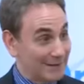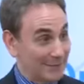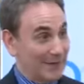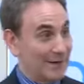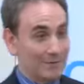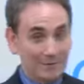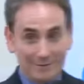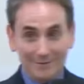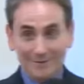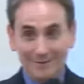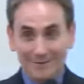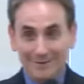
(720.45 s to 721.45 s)
Can we hear?
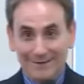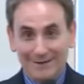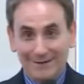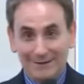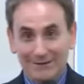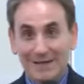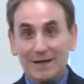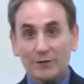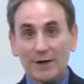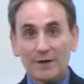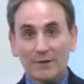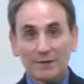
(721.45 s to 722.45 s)
Isn't that
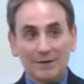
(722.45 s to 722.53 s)
great?